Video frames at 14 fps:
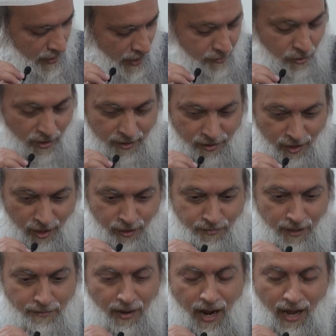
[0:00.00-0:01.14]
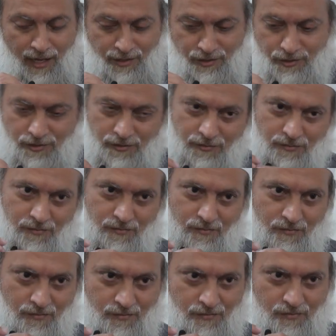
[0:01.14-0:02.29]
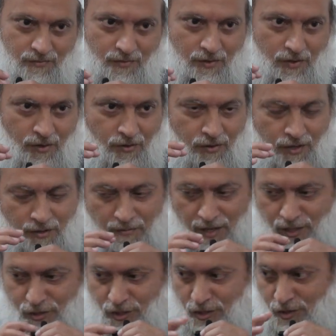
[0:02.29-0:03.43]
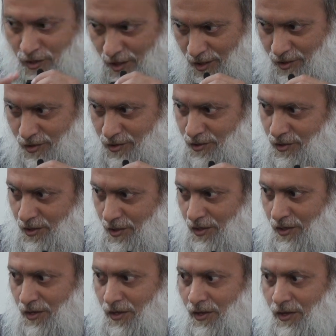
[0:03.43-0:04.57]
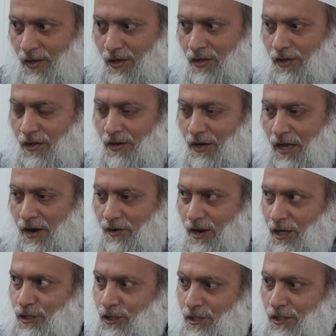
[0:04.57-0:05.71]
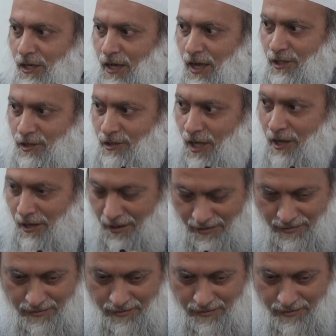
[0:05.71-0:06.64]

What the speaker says: Abdulaziz bin Baz, you know, he mentions this narration as say.